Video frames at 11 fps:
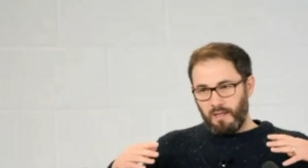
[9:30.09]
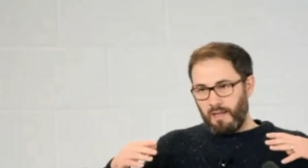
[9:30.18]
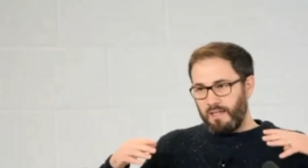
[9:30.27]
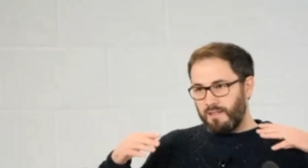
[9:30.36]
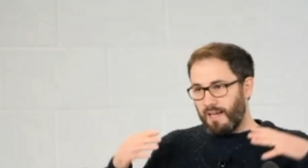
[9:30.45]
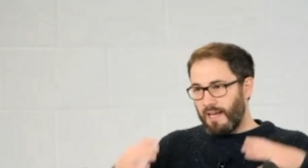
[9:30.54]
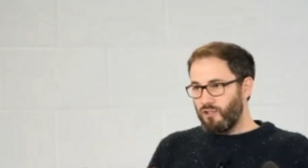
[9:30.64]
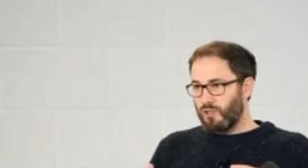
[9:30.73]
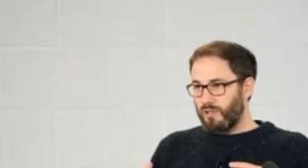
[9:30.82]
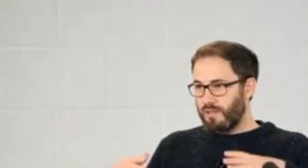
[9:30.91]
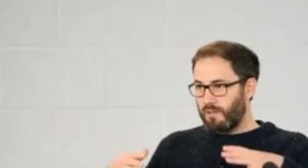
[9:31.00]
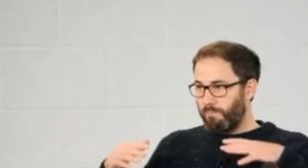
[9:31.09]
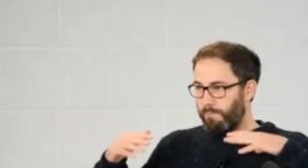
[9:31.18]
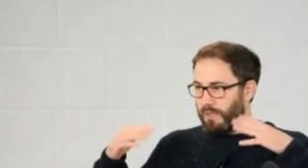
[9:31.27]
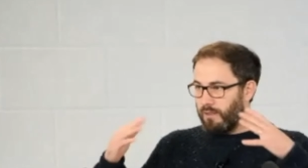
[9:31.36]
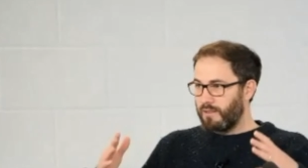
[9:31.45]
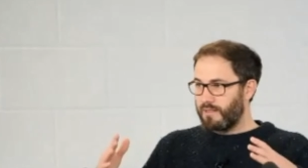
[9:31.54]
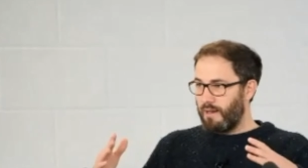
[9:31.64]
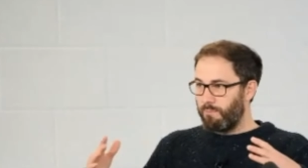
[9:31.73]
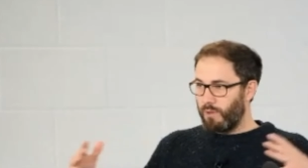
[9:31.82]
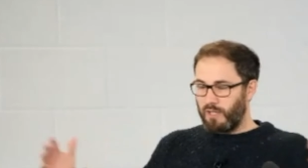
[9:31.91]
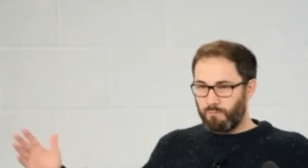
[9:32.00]
intentions to build the
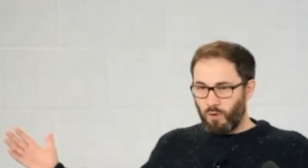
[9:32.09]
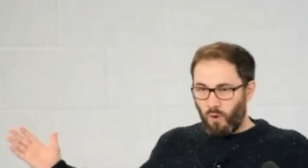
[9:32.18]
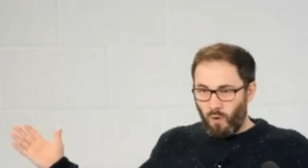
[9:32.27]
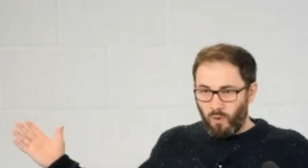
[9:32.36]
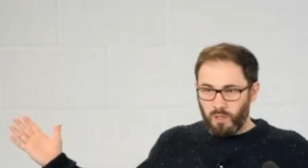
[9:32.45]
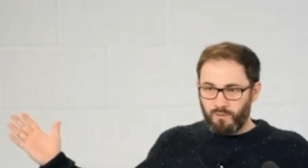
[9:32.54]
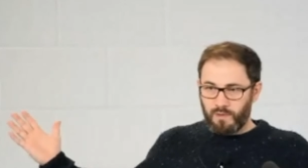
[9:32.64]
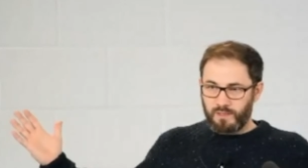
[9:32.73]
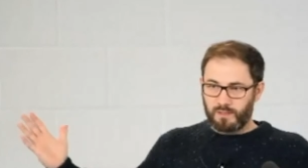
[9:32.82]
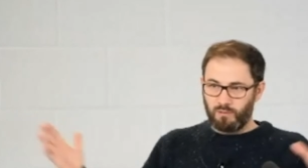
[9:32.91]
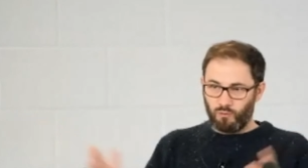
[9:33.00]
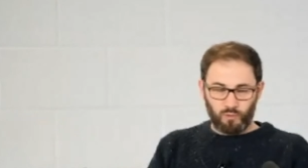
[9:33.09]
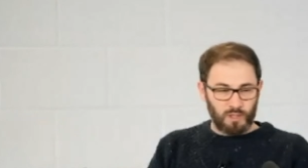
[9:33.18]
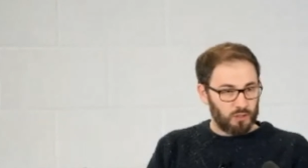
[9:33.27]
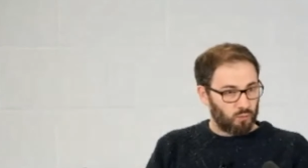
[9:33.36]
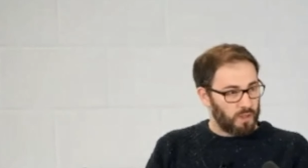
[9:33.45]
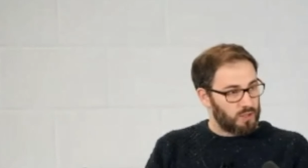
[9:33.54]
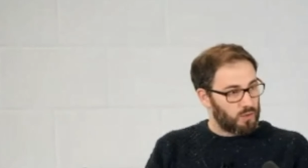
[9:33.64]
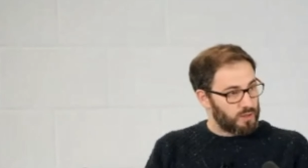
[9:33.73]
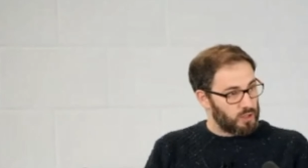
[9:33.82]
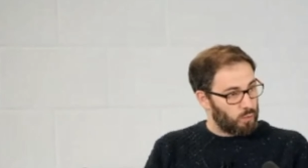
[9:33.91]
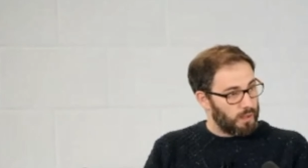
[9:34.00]
temple, they've brought all of this, these
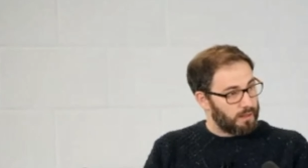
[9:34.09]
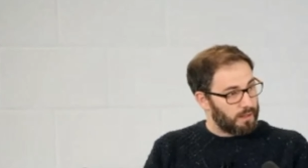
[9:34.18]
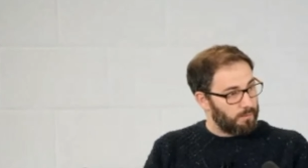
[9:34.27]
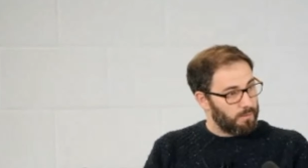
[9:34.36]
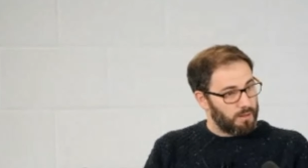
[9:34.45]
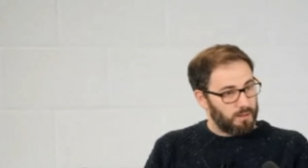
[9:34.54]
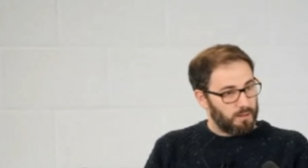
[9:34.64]
resources with them.